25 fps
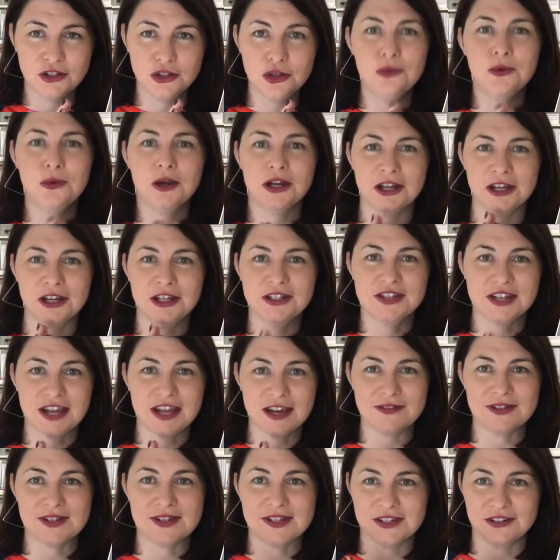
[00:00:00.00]
you are going to
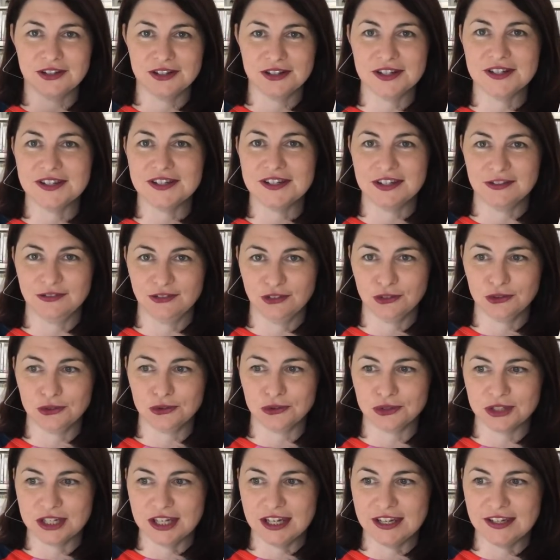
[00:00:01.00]
have serious
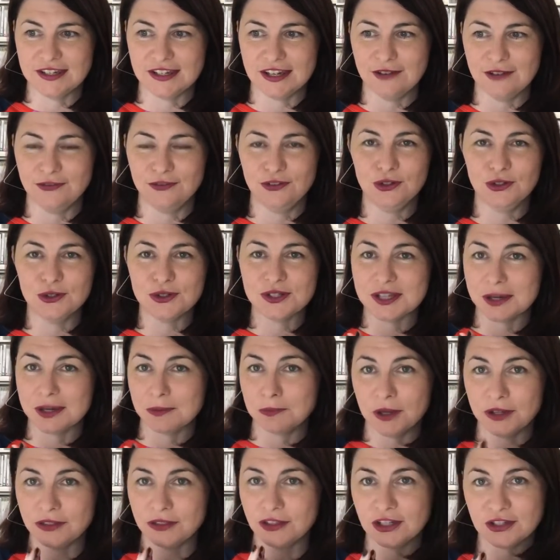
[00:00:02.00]
difficulties. If you're
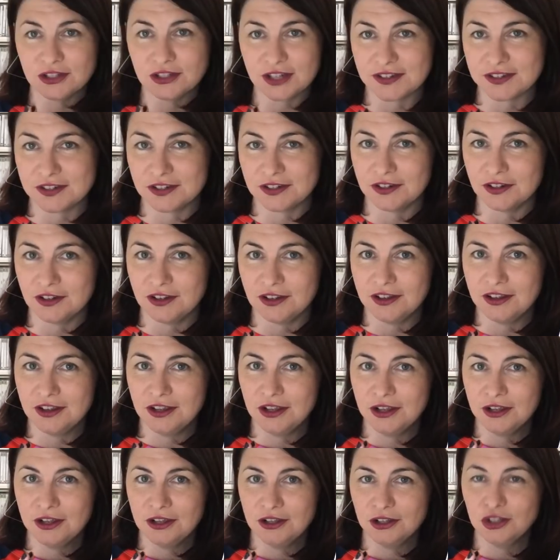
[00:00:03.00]
someone that doesn't
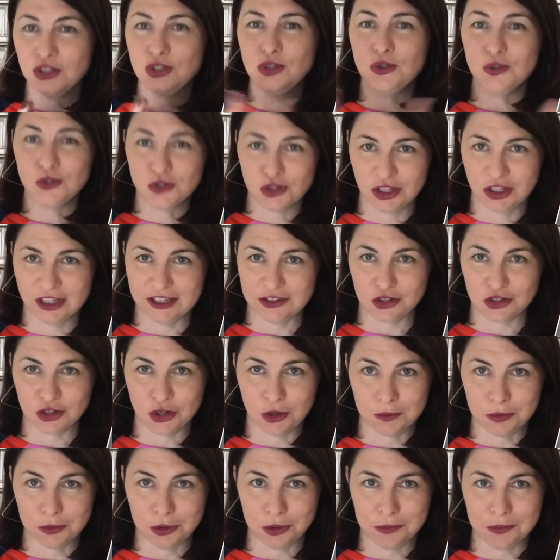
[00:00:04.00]
usually
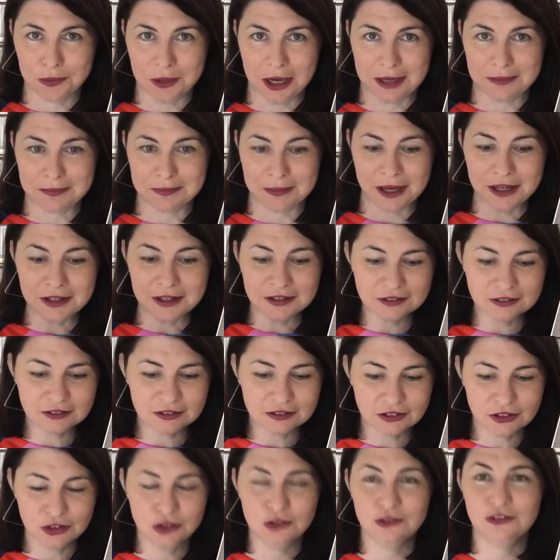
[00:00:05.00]
chop your paper,
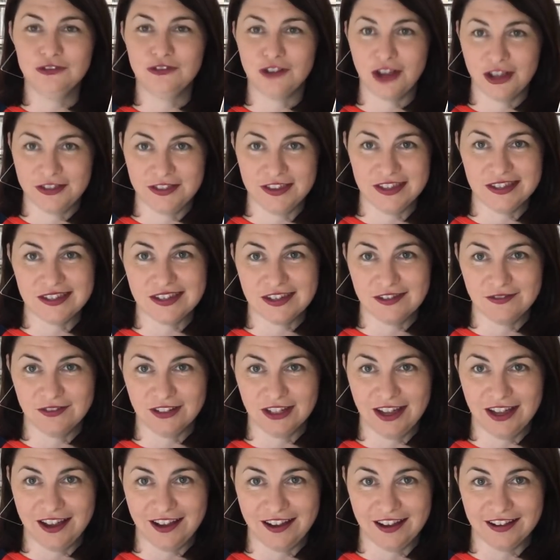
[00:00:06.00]
you'll find this
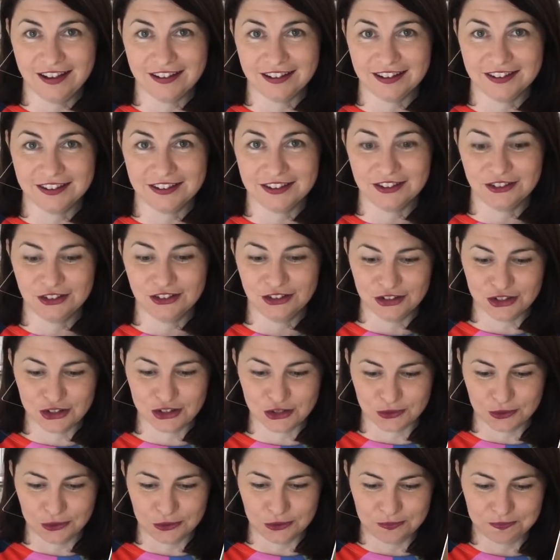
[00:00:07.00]
even harder than
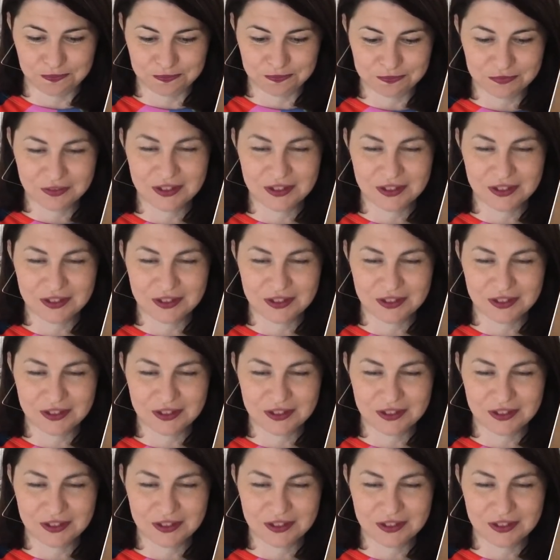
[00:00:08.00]
usual